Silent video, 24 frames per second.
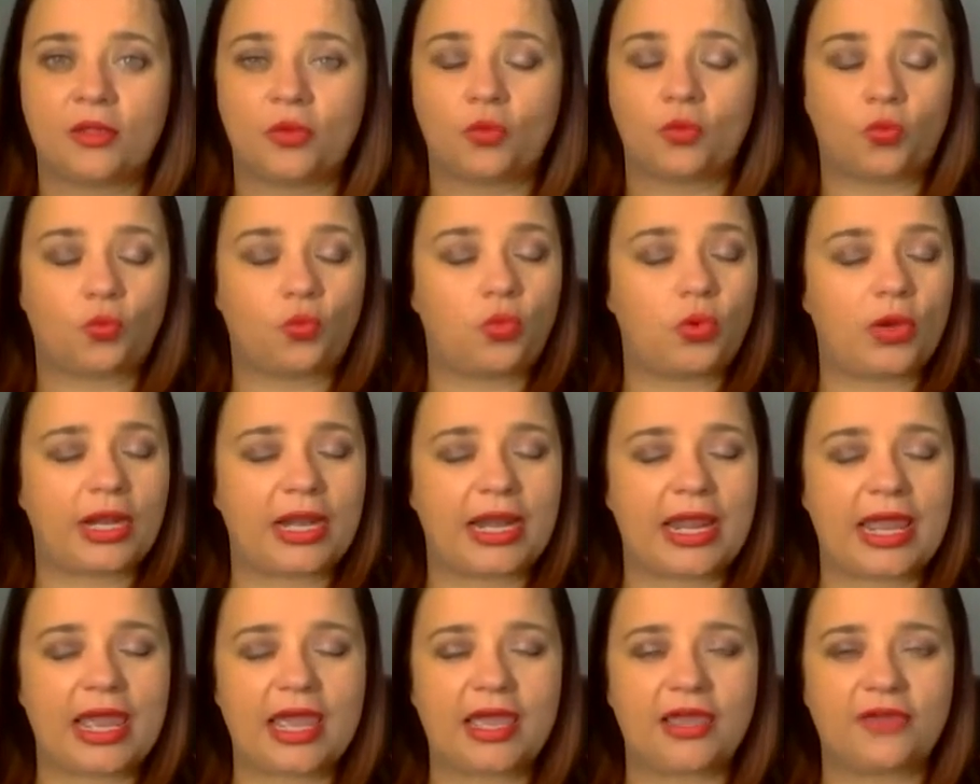
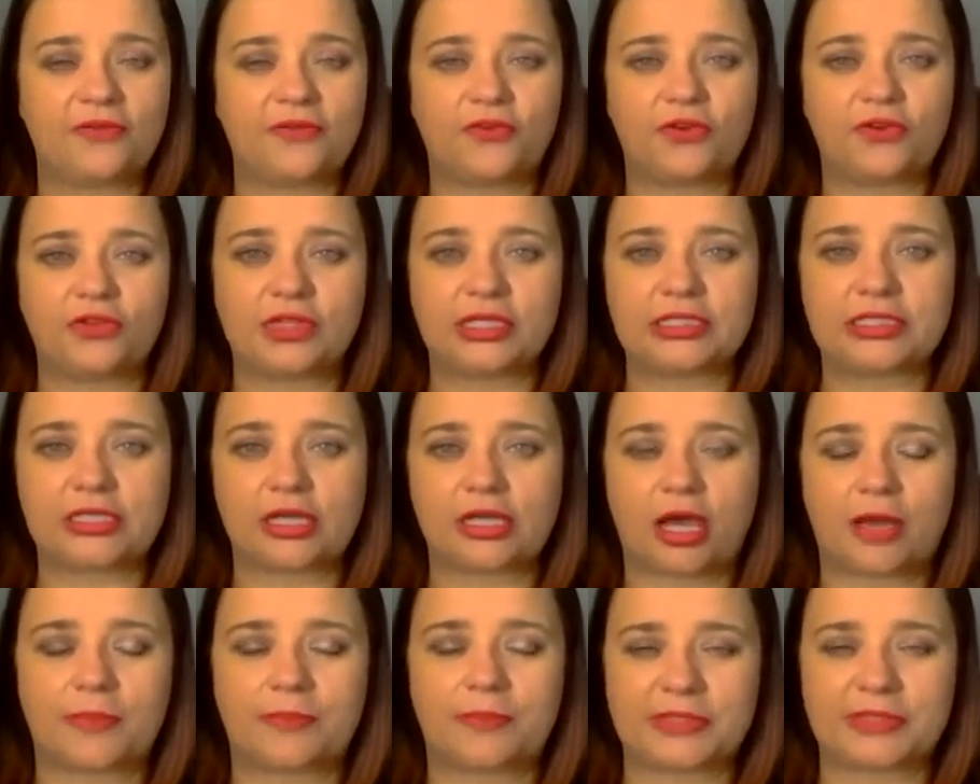Whatever the
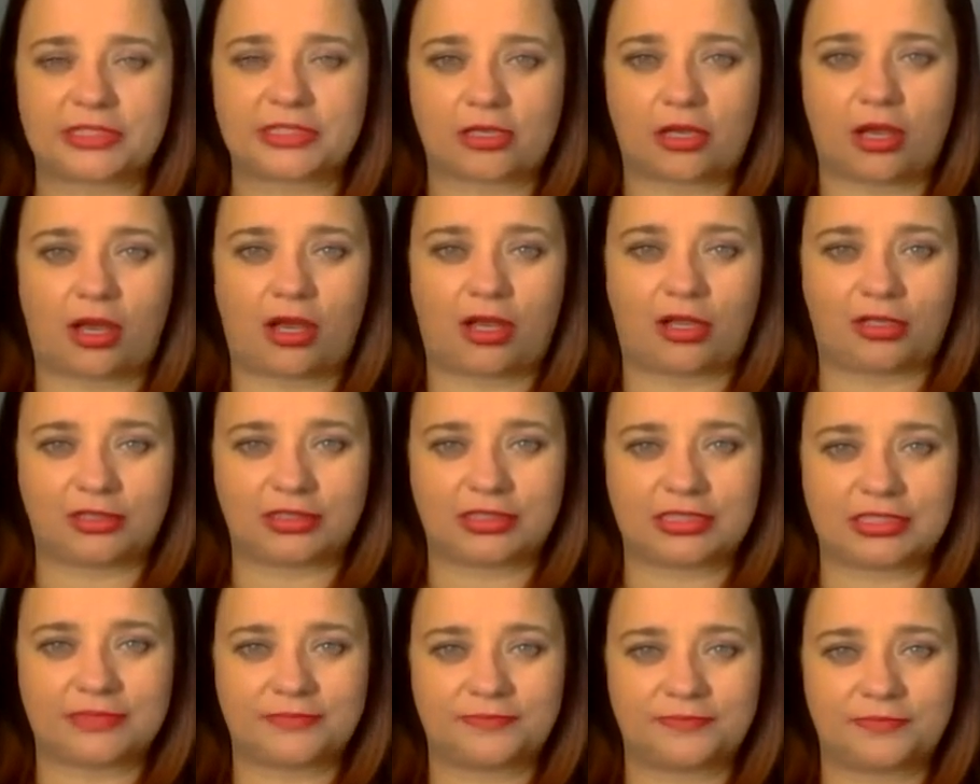top is
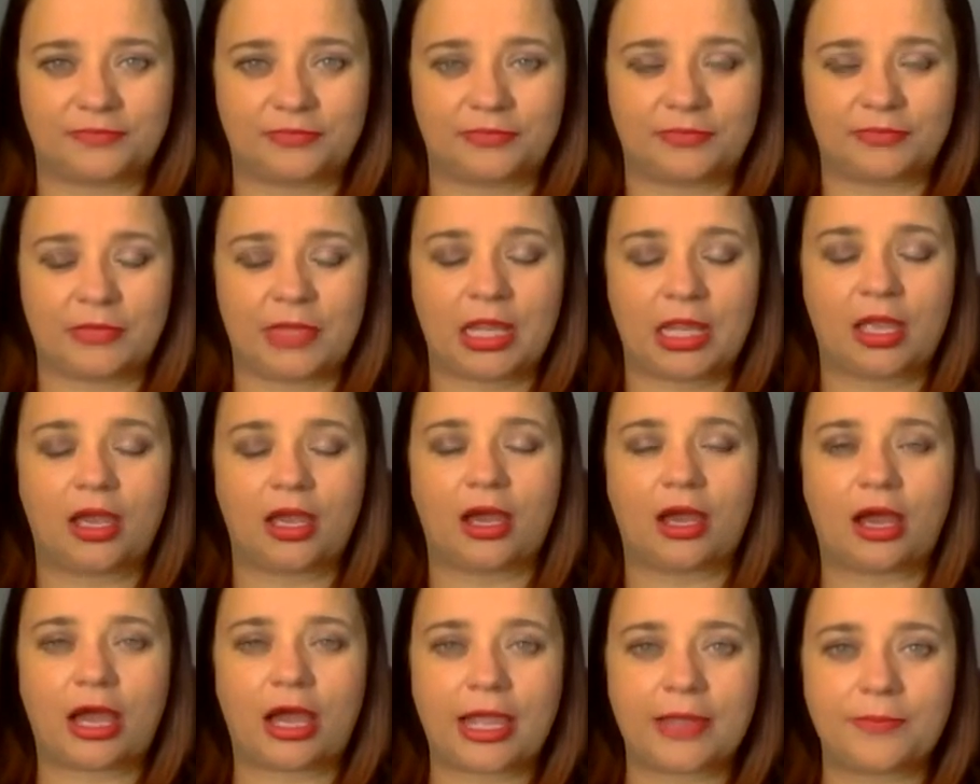called,
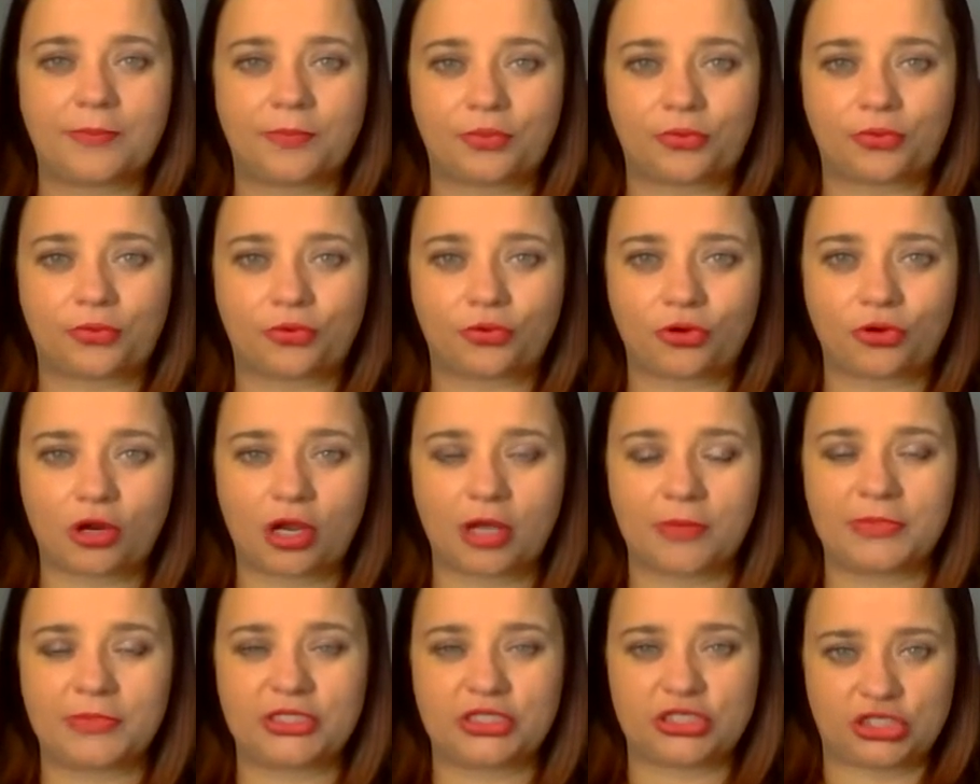I
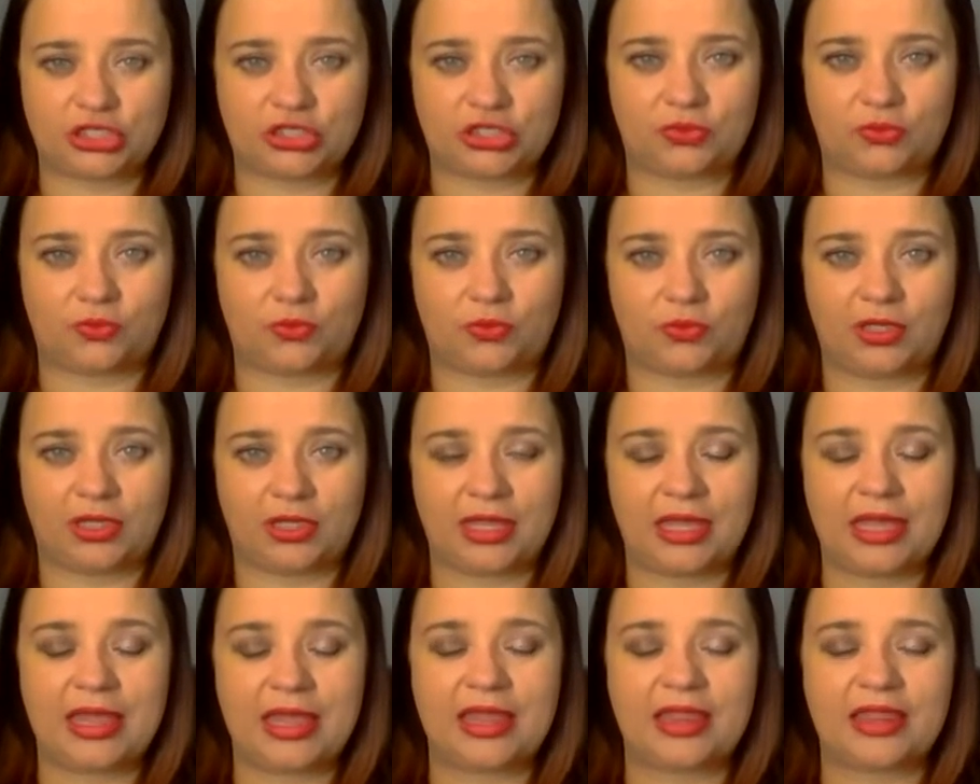promise you,
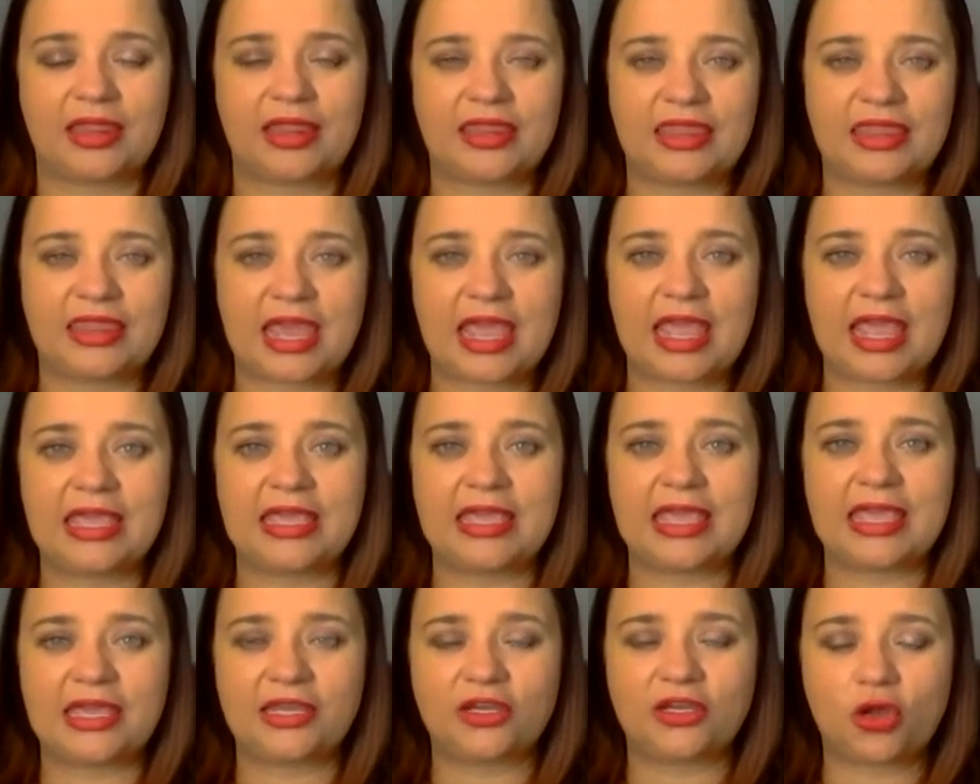they
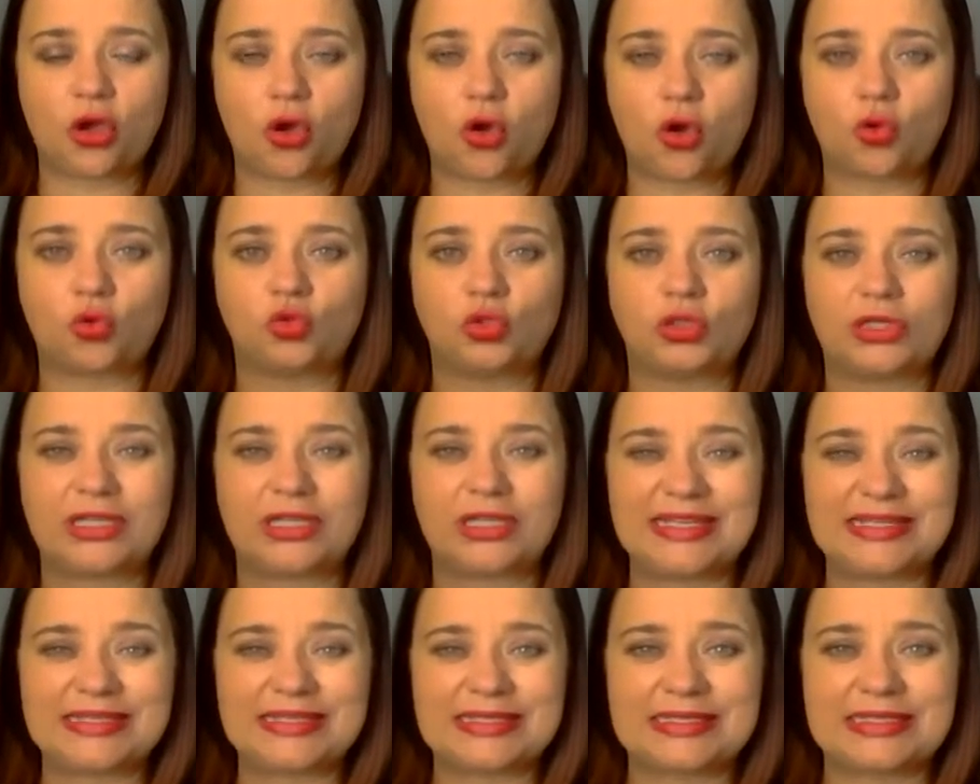can
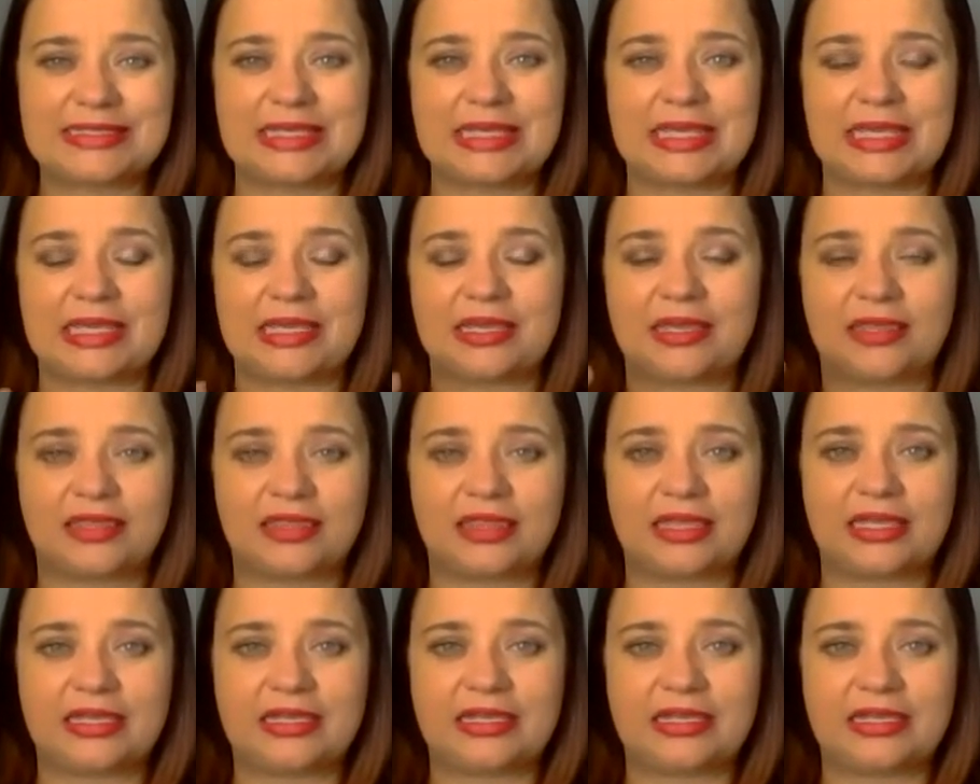only see the